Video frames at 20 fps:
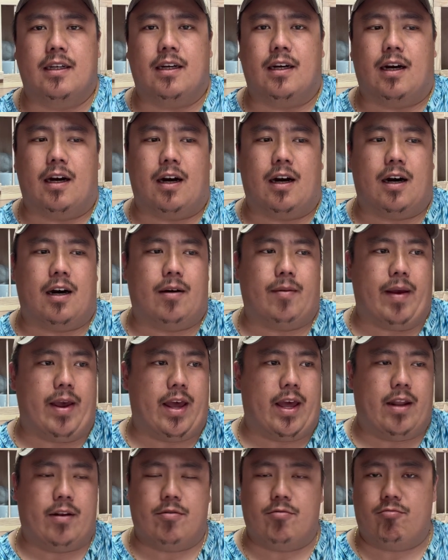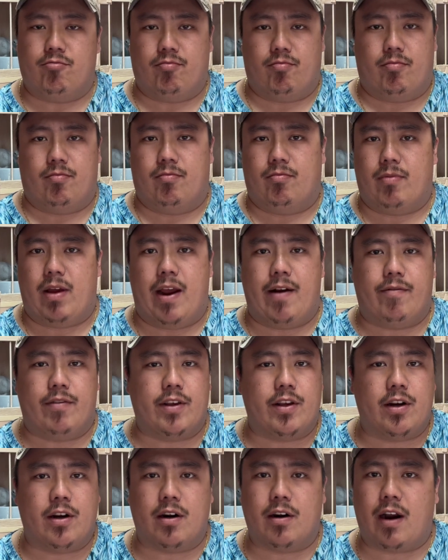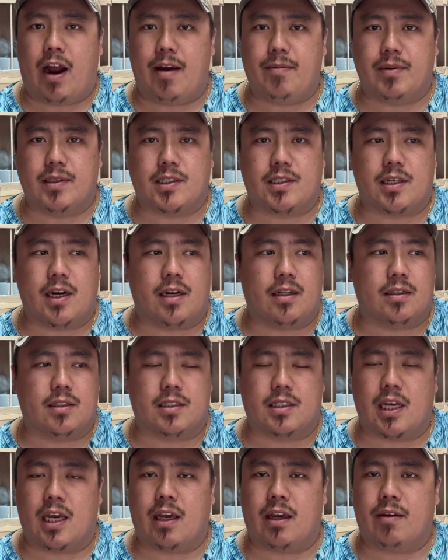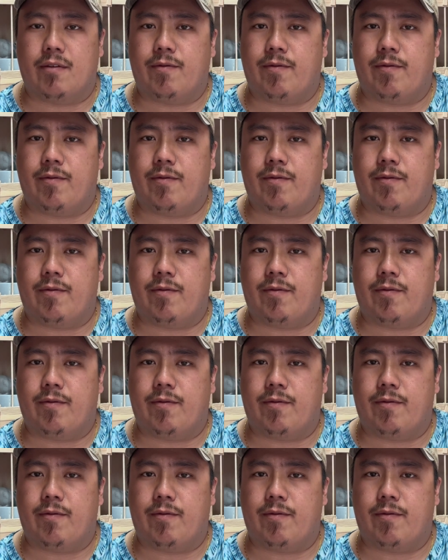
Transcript: And every year I've been sending the same